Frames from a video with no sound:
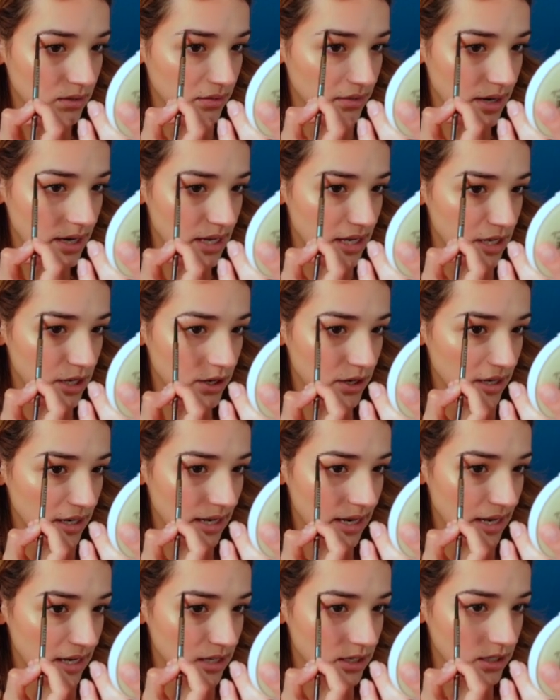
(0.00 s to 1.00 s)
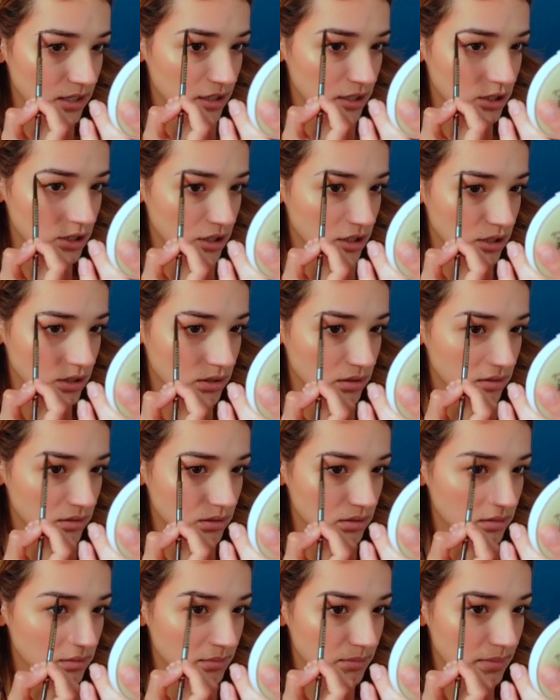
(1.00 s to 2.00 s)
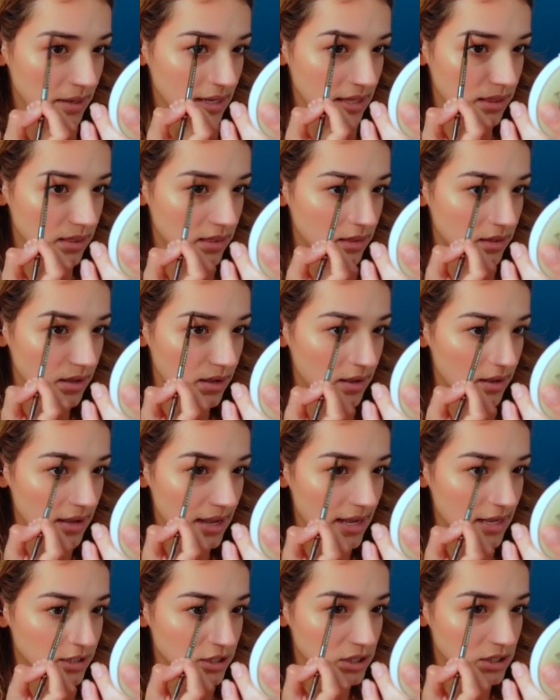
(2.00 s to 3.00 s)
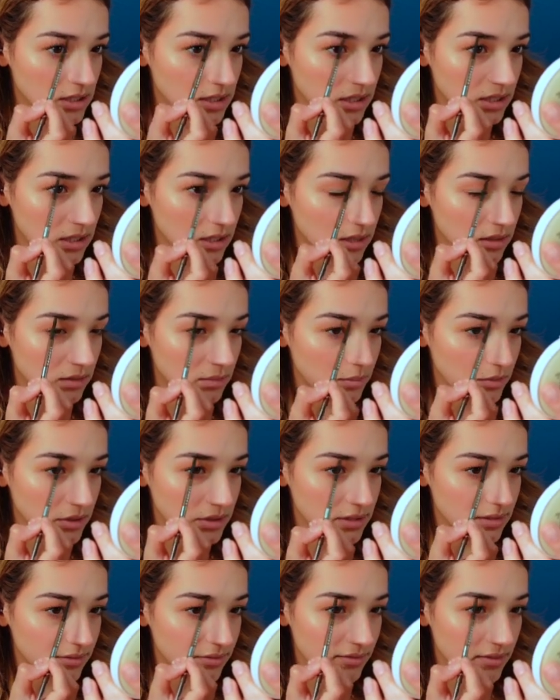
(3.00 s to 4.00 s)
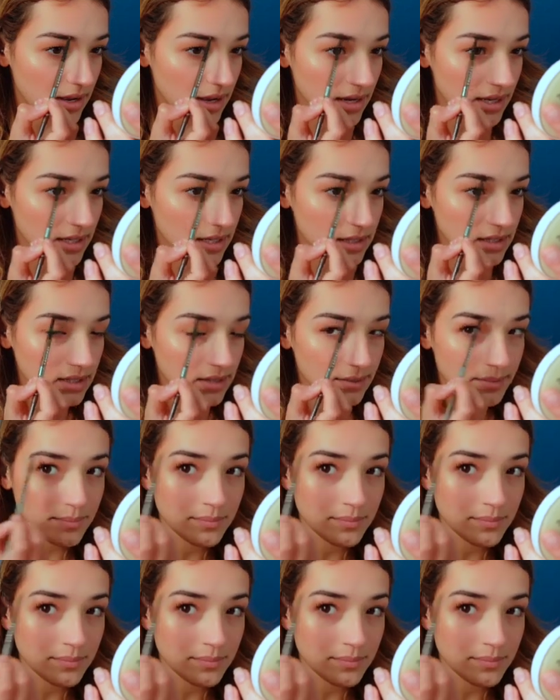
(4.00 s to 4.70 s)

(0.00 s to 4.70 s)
right here and kind of make the edges look a little more defined.